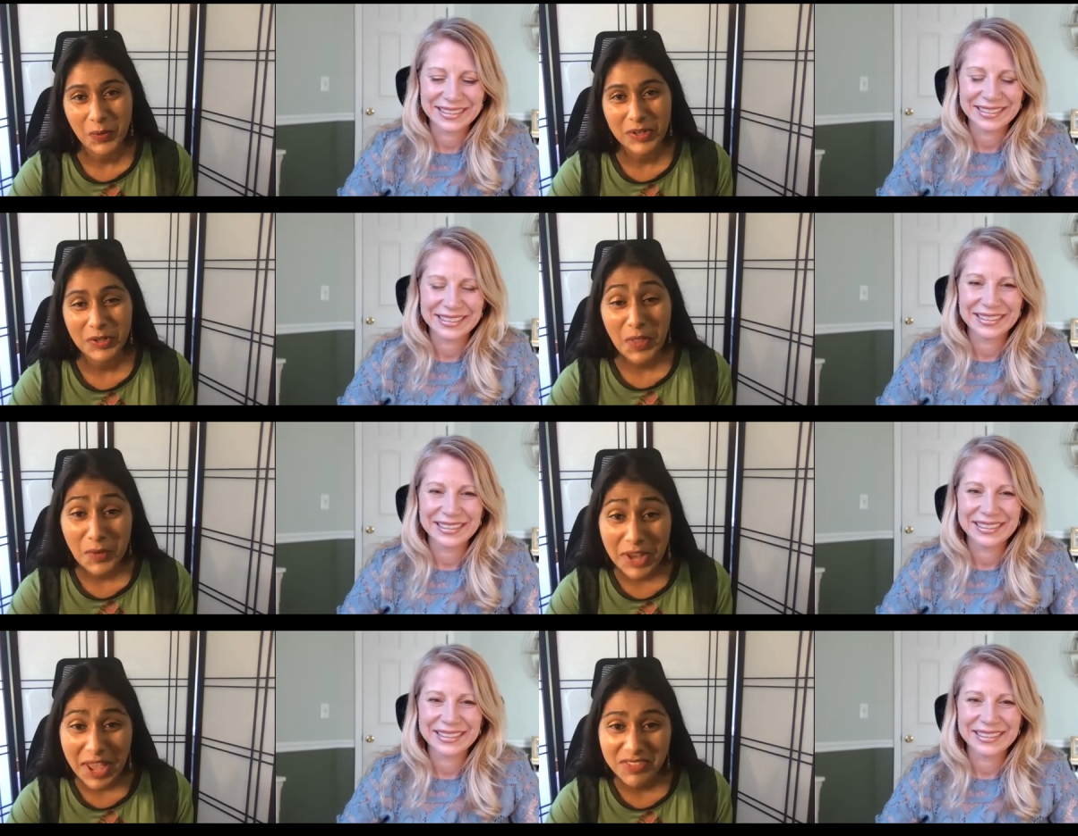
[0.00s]
Speaker 1: and
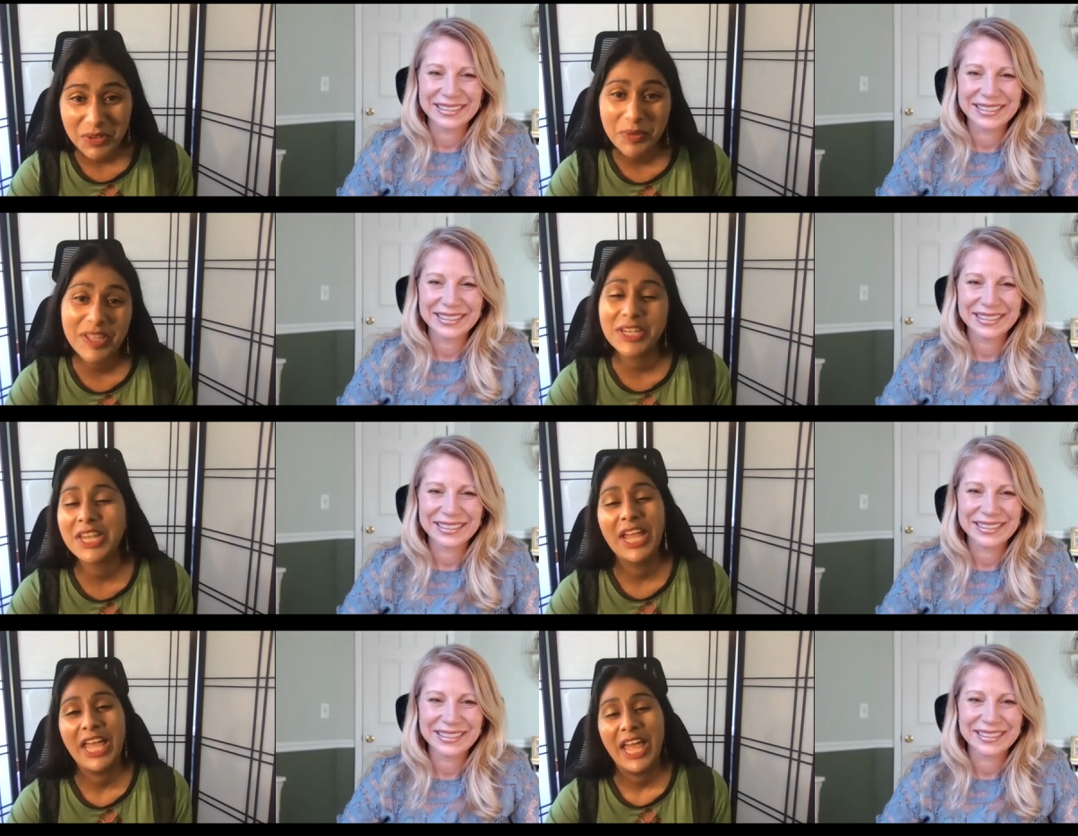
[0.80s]
hello to
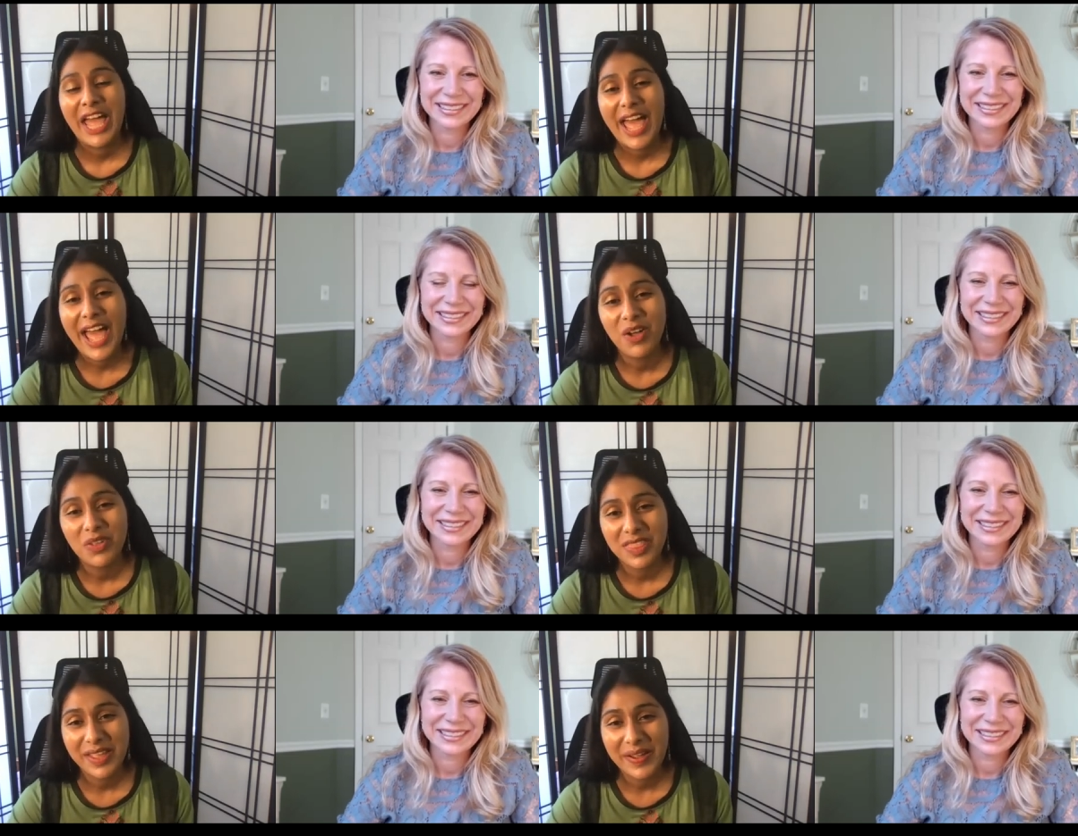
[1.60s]
everyone out
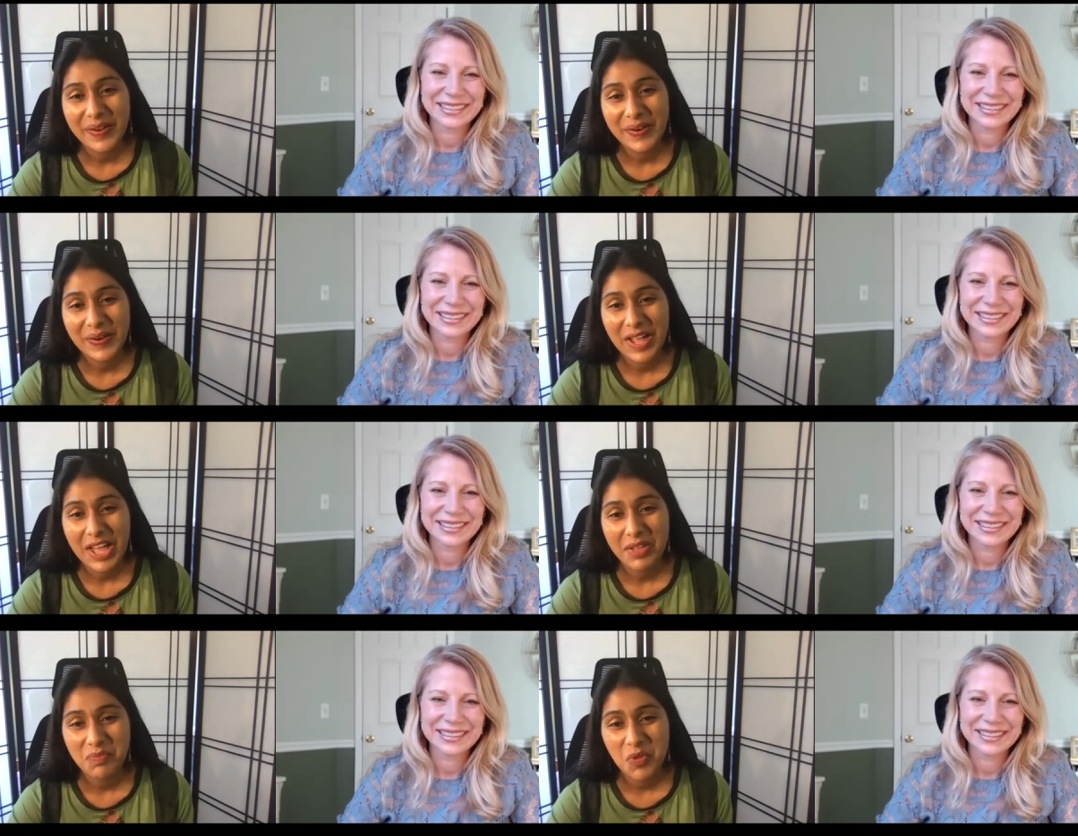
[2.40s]
there
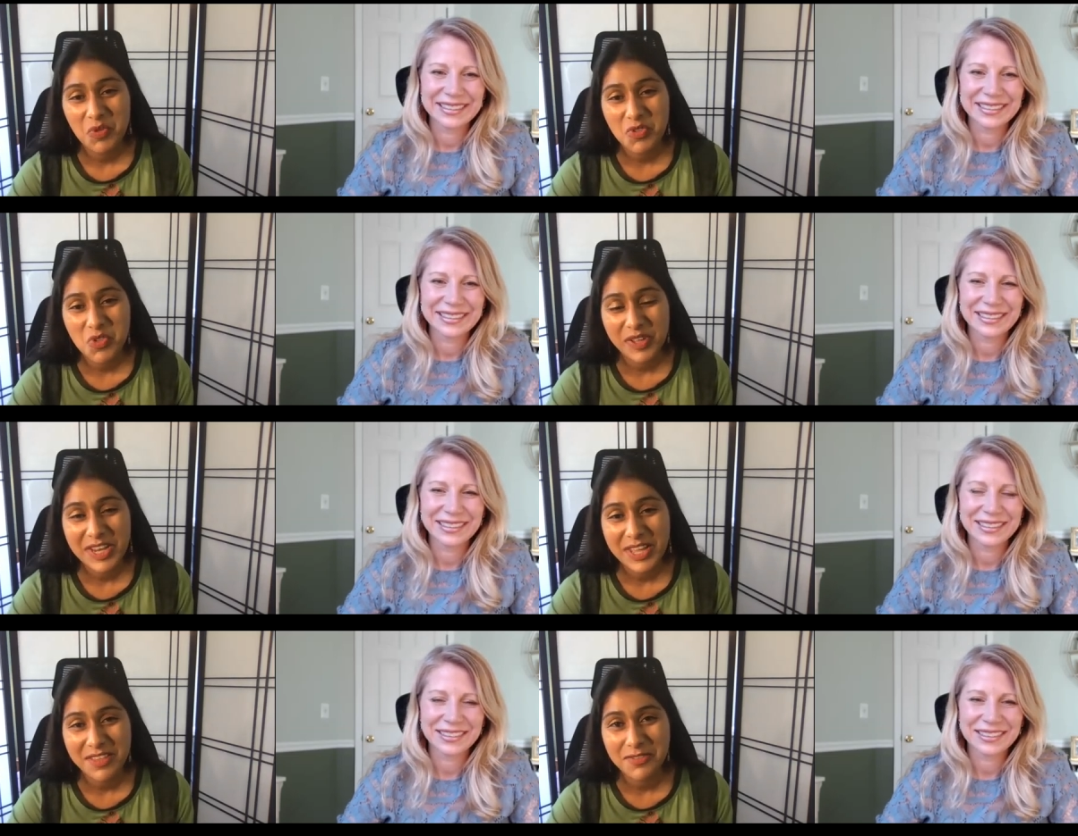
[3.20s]
who's
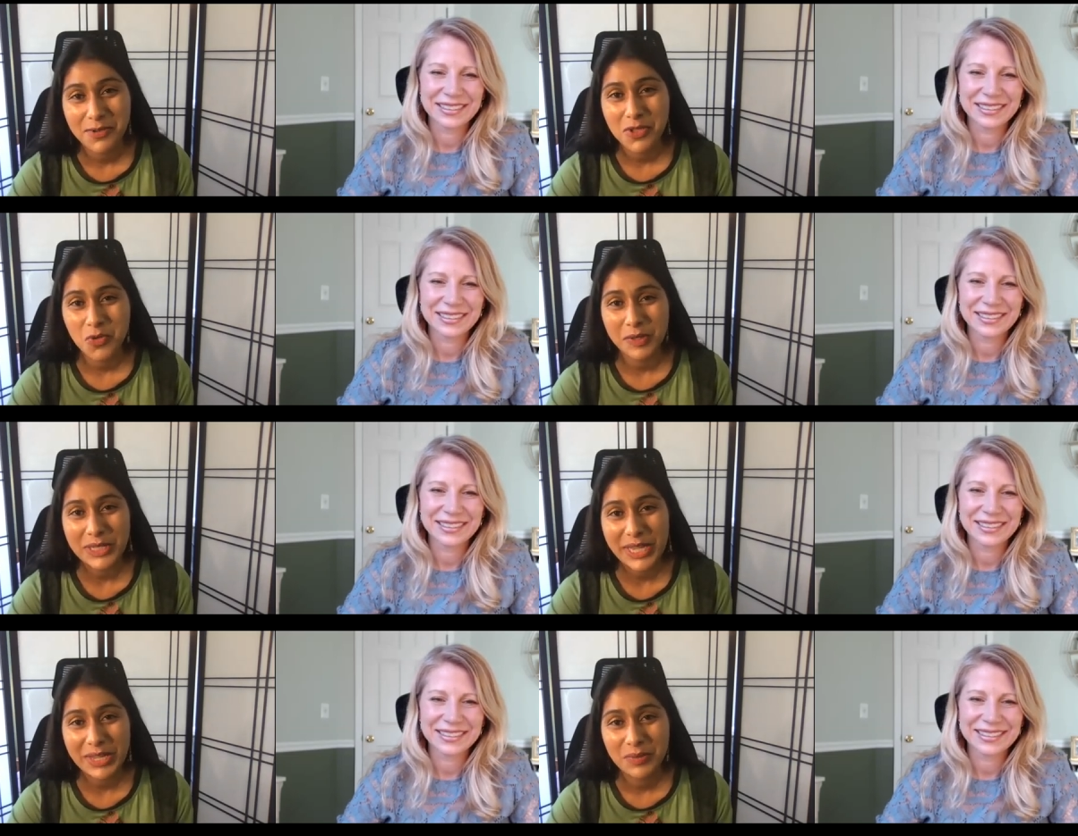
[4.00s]
joining us
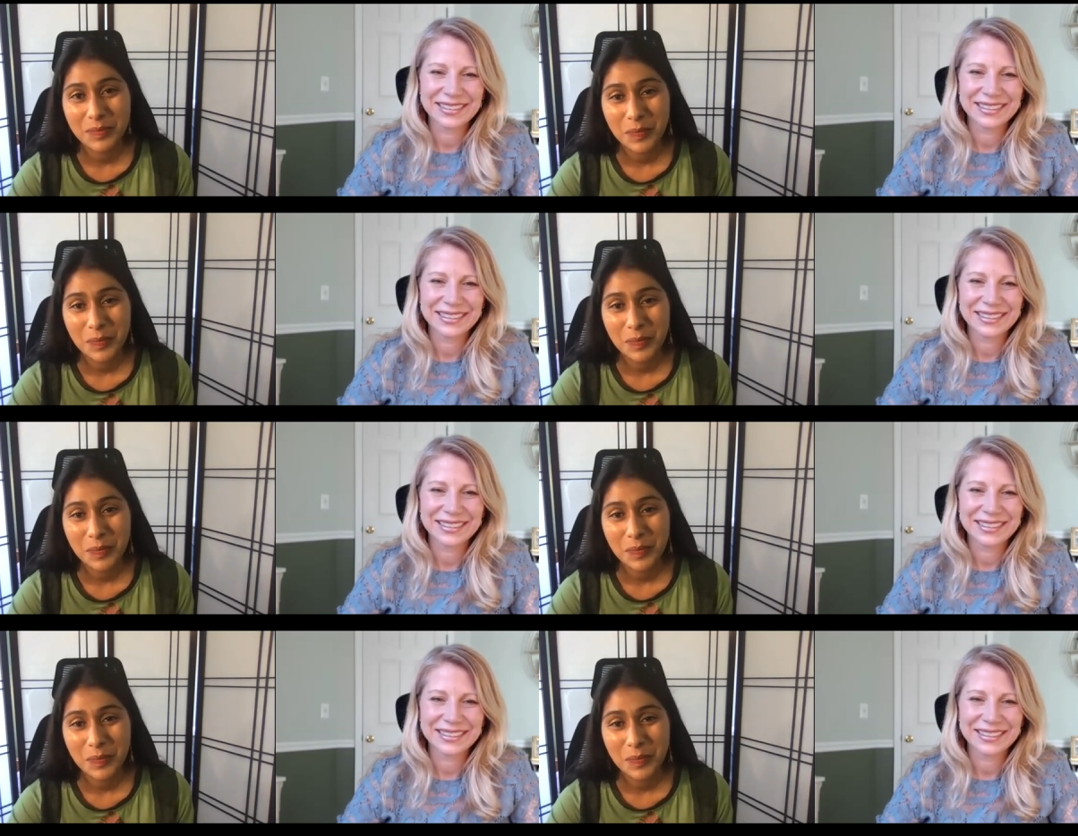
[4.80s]
virtually.